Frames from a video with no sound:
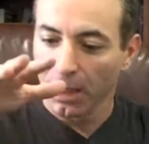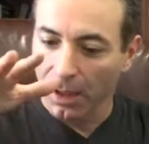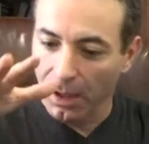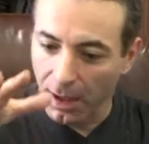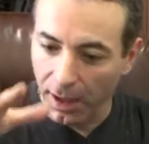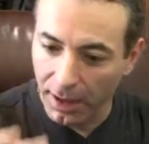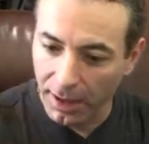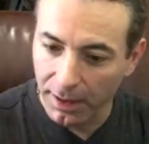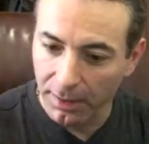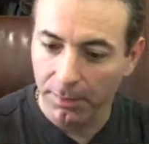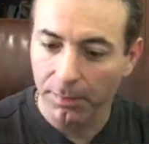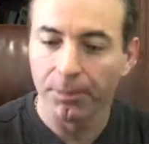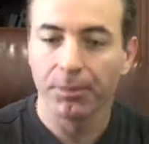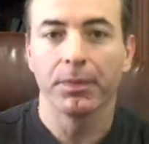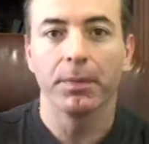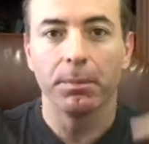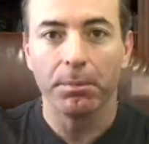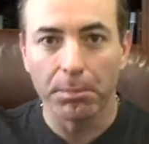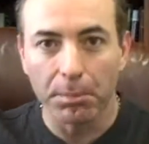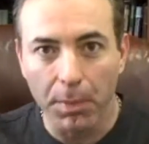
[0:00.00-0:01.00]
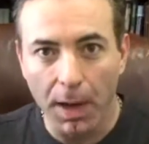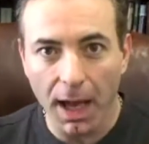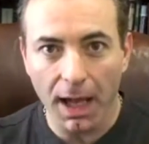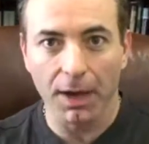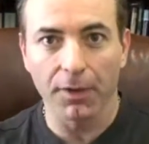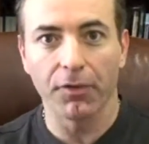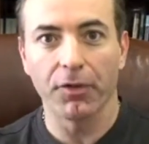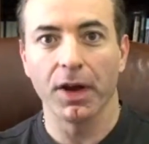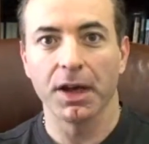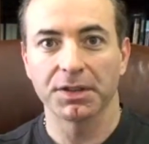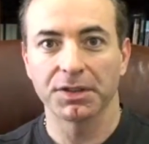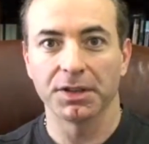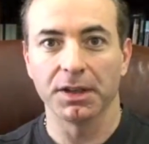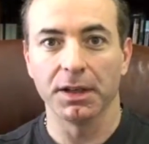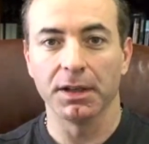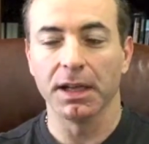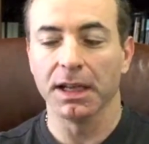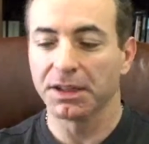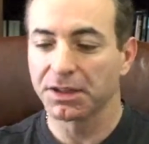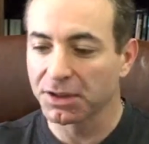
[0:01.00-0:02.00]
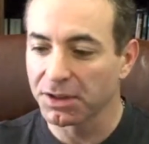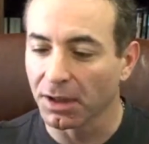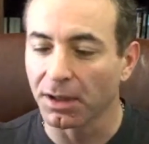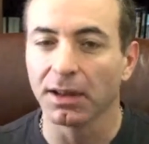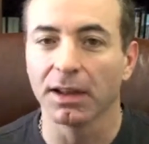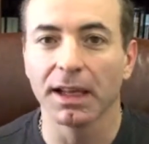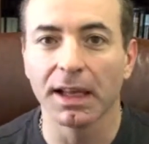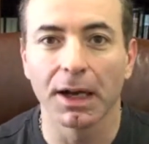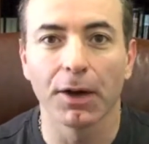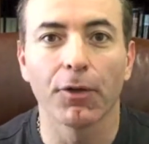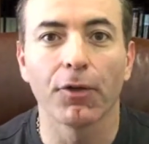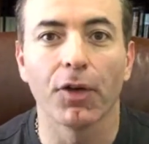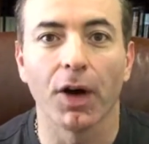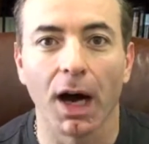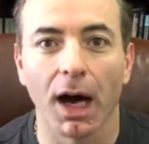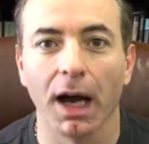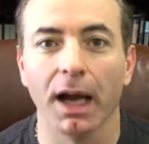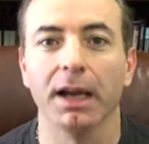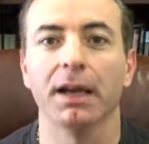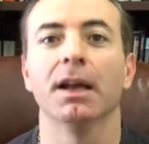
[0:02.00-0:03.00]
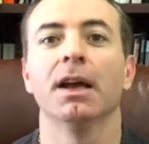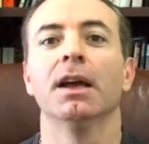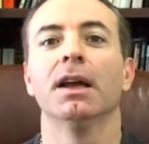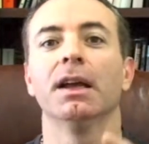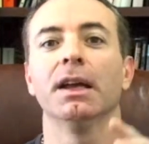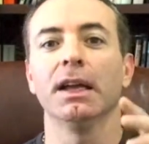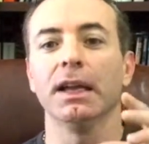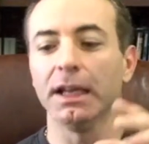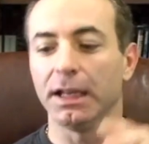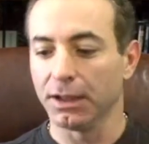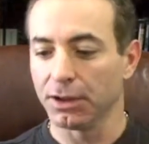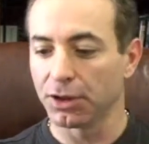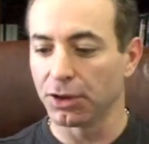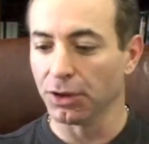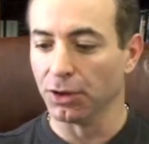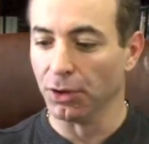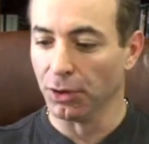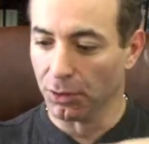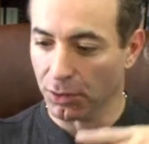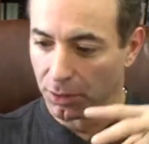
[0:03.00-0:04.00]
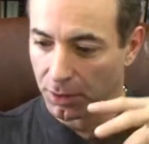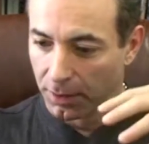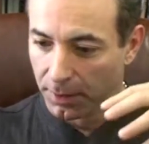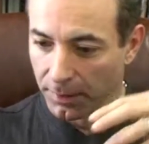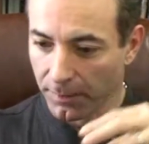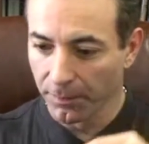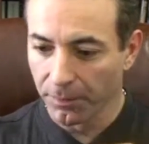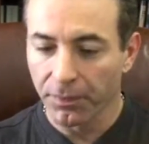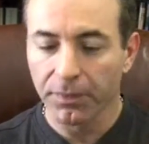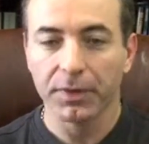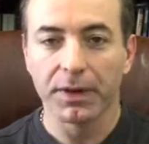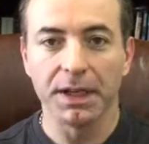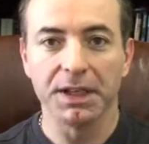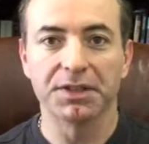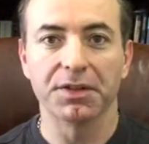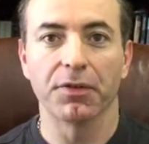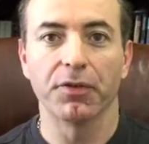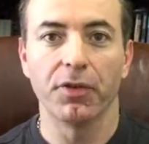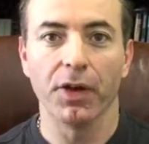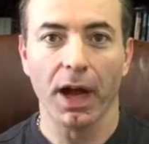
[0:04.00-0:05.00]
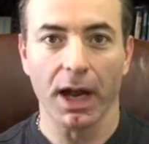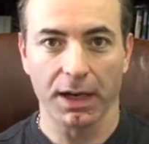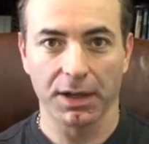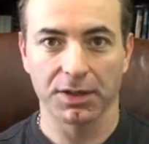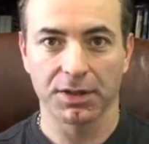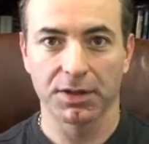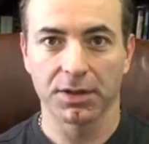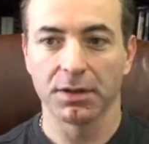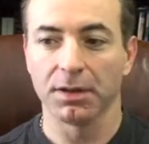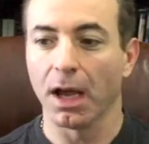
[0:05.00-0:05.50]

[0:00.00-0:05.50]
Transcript: and it manifested, it solidified into these effects.